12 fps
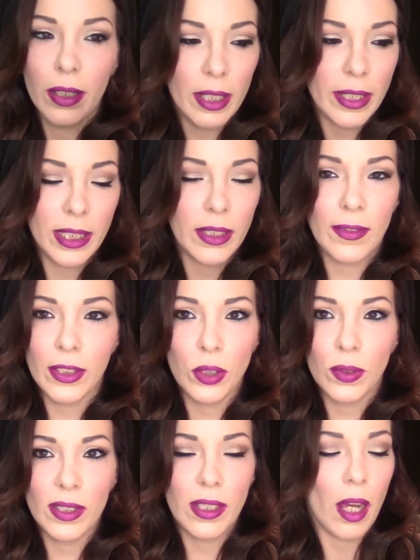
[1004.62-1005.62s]
it's even
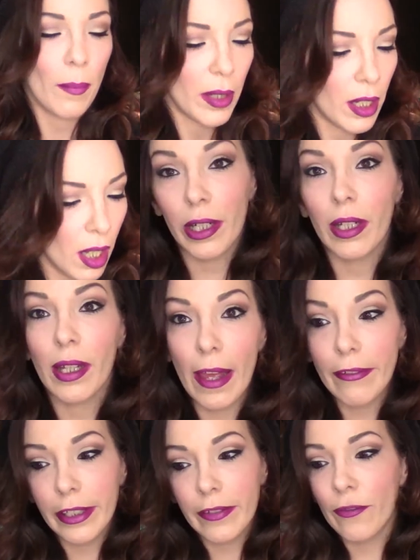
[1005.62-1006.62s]
used up. I
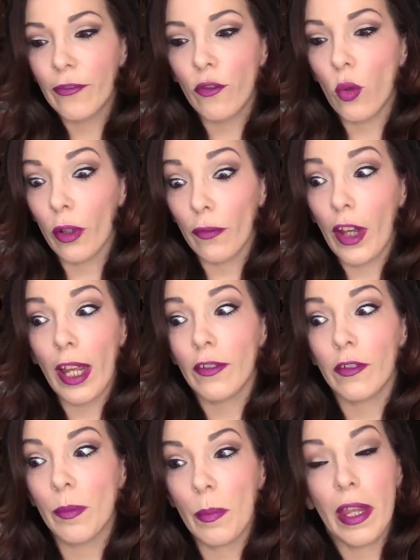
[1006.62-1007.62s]
have like 4 or 5 of
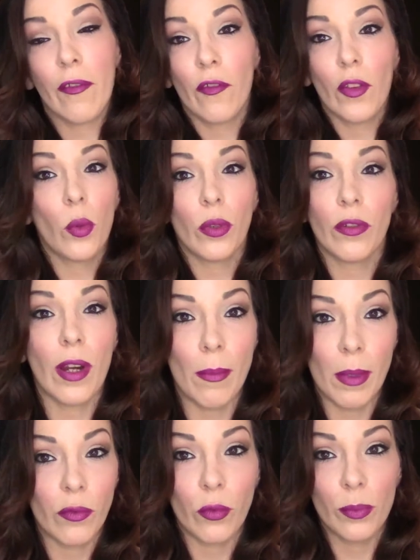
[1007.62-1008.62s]
them like floating around
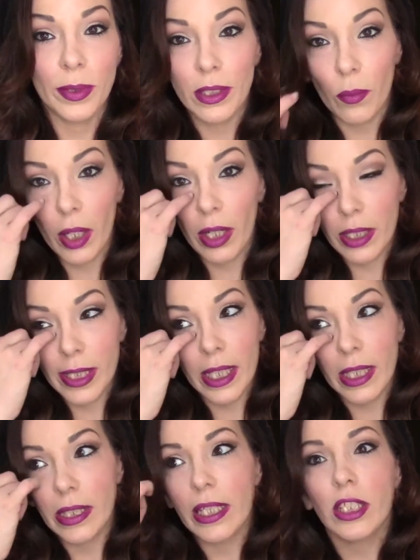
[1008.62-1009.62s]
my room somewhere because
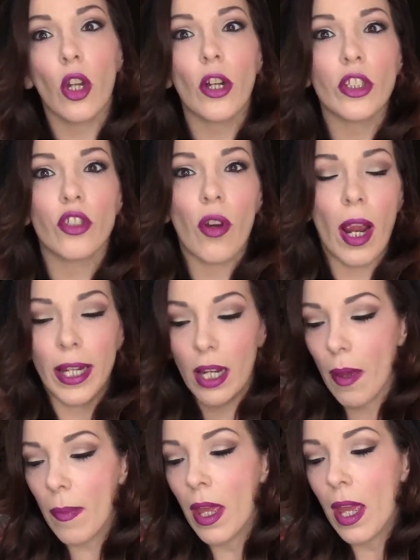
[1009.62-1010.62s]
like they start drying
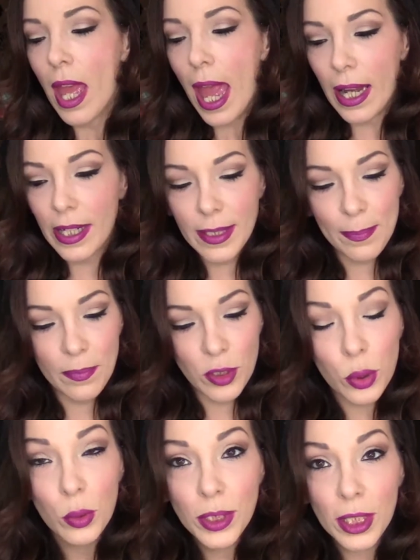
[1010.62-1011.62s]
up, and it's
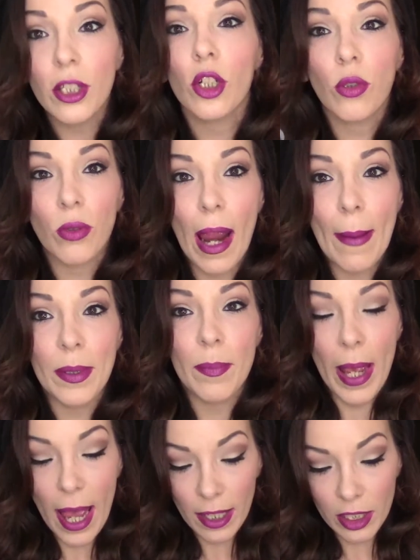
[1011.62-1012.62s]
due to the crappy
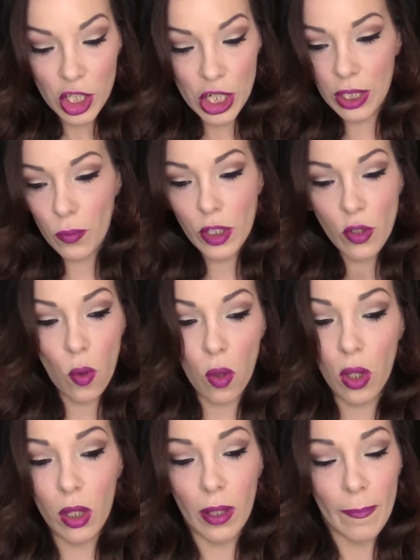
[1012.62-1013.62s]
packaging, which
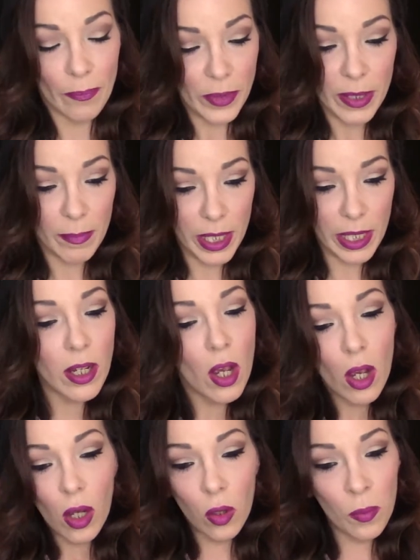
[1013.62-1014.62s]
to me,
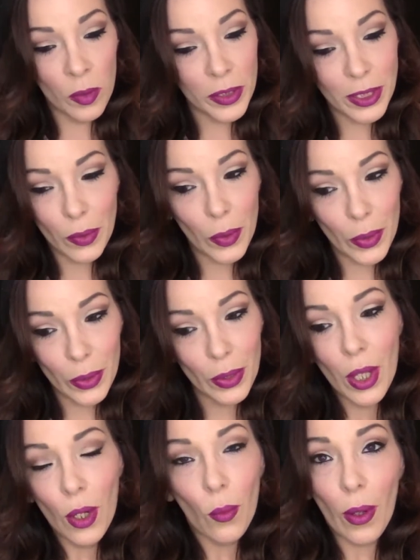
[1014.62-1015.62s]
almost all
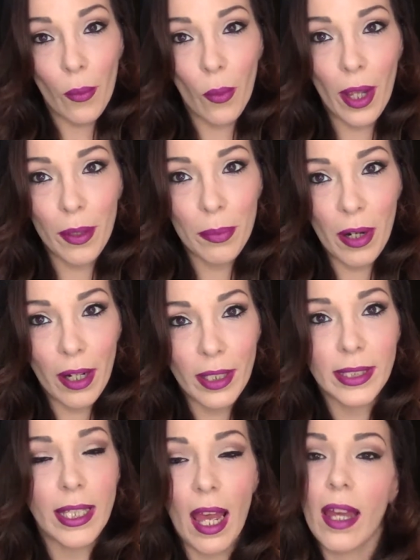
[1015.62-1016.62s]
Wet n Wild
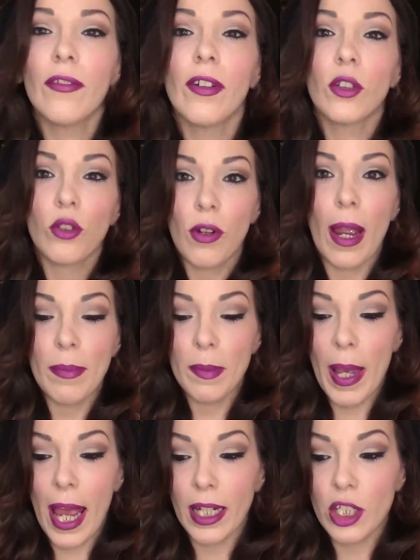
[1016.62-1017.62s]
products have crappy
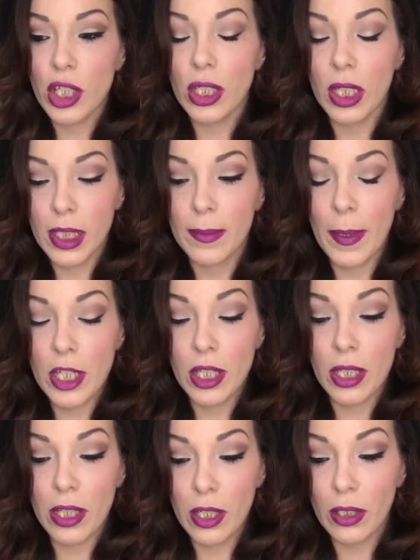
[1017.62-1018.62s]
packaging,
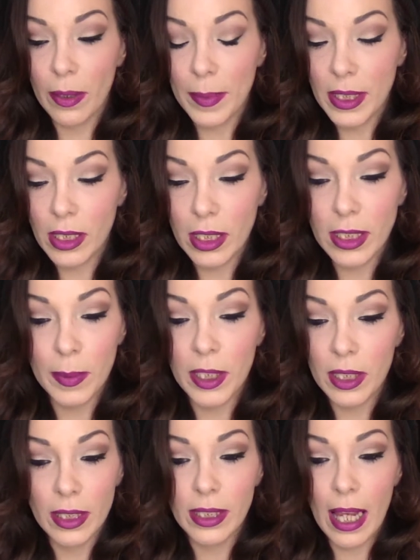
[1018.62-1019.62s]
especially their lipsticks,
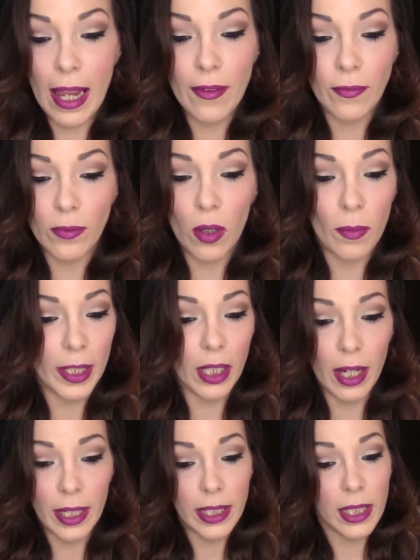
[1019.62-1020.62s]
because oh my
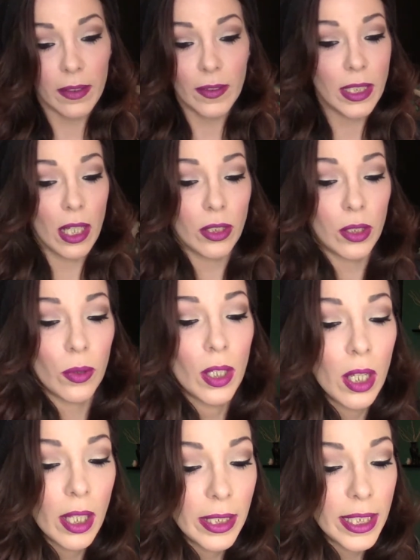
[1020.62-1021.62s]
god, I can't even tell you
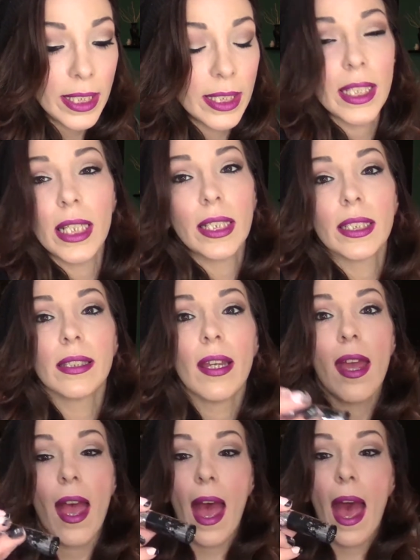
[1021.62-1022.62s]
these things.
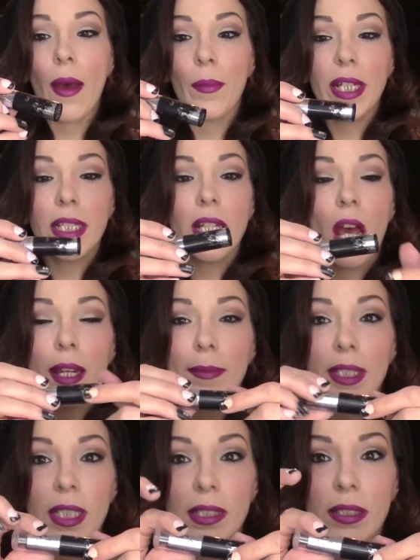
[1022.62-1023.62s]
How many
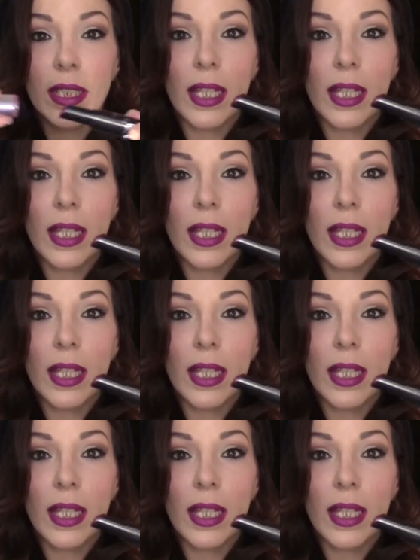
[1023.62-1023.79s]
times this thing